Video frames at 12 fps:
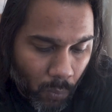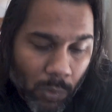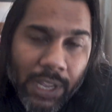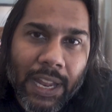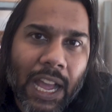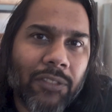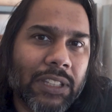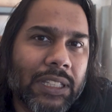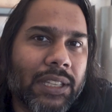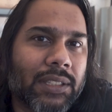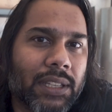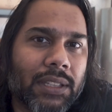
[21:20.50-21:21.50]
And after
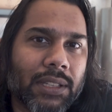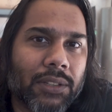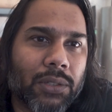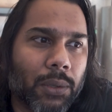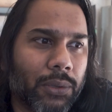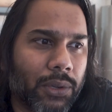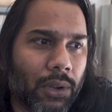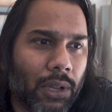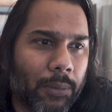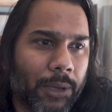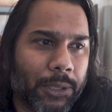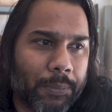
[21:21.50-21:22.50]
these things I told you all
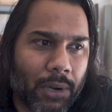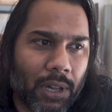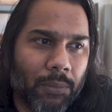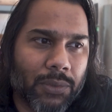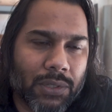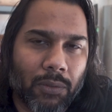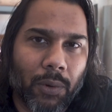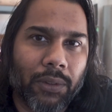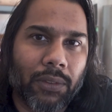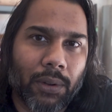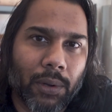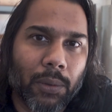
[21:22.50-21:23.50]
about the problems I went
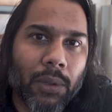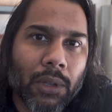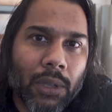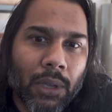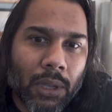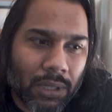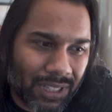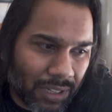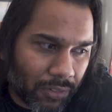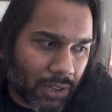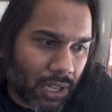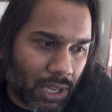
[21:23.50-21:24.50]
through, the
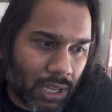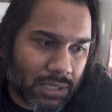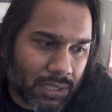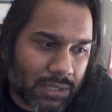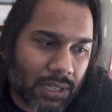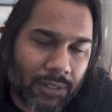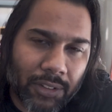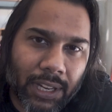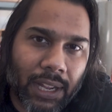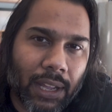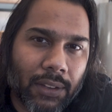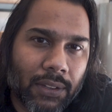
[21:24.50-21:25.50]
different cons and stuff like
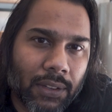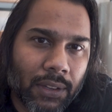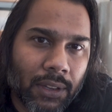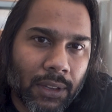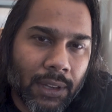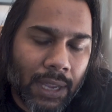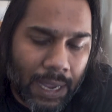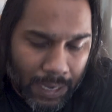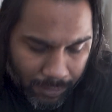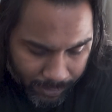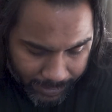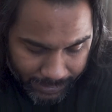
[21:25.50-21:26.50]
that, I
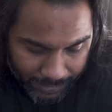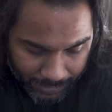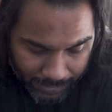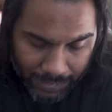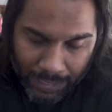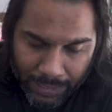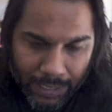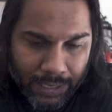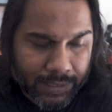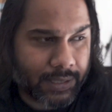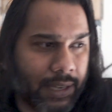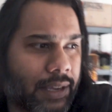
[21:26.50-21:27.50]
gotta
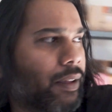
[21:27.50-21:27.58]
say,